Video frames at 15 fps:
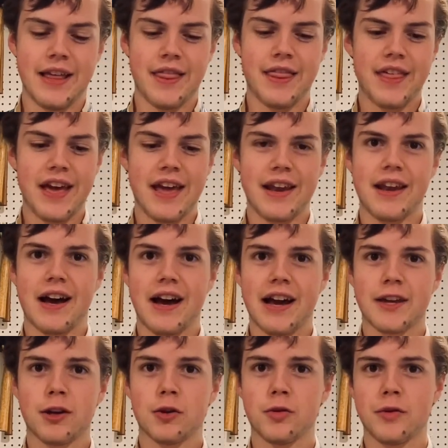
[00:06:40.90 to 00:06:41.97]
then I
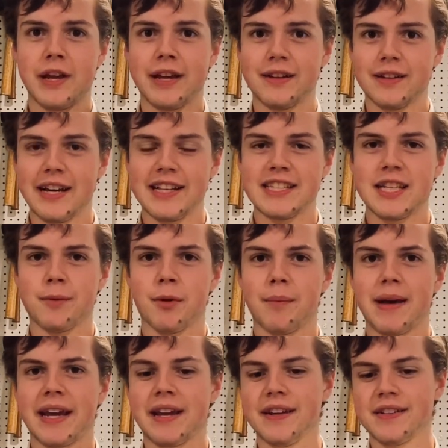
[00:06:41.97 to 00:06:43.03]
could create a lightsaber
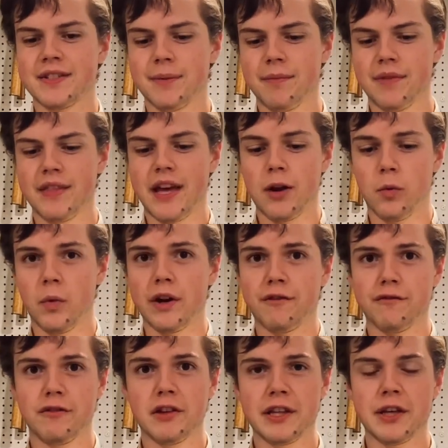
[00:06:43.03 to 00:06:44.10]
mechanism that, when
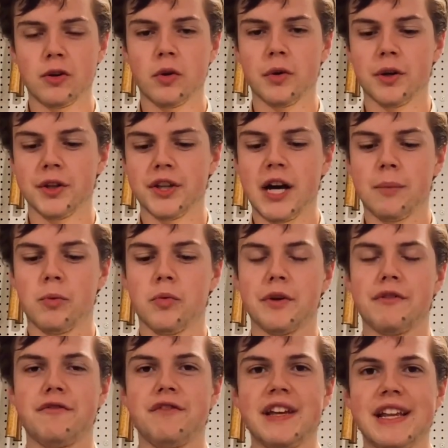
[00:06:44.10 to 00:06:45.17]
fully coiled up,
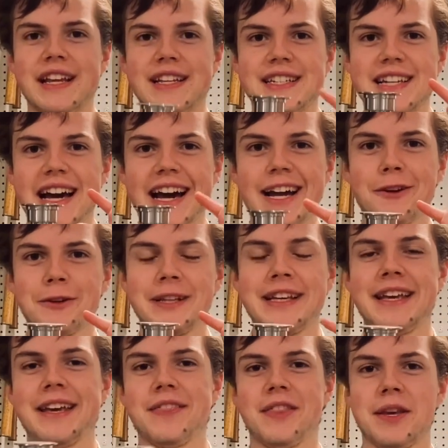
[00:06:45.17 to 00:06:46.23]
would fit
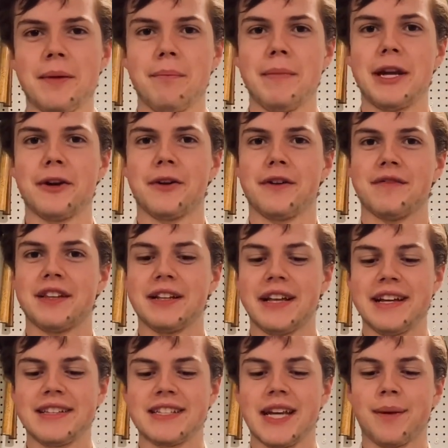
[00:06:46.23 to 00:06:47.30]
entirely in the emitter of the
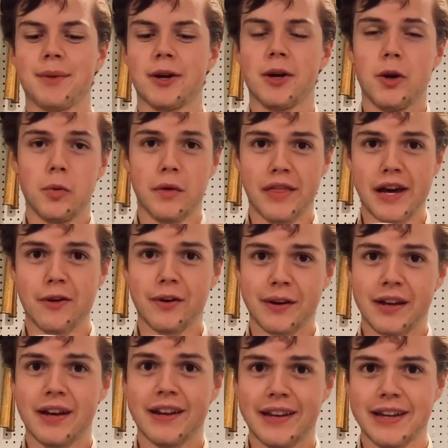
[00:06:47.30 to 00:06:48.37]
lightsaber without
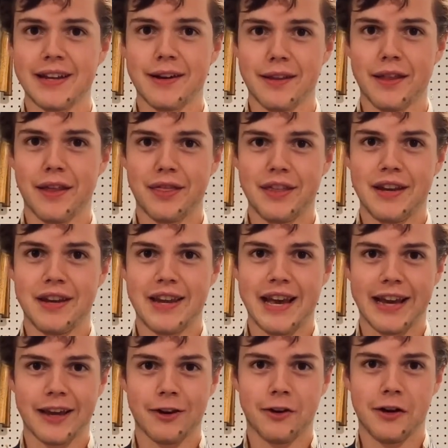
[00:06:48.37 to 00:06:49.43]
cutting into the thin
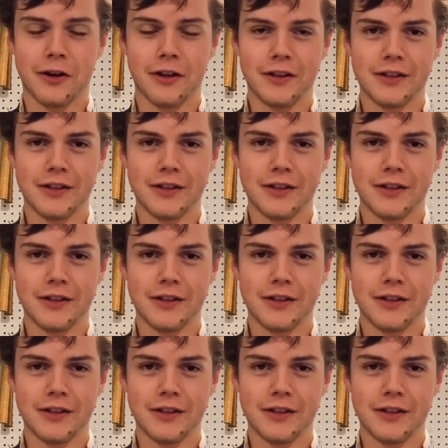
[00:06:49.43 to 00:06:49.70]
neck at all.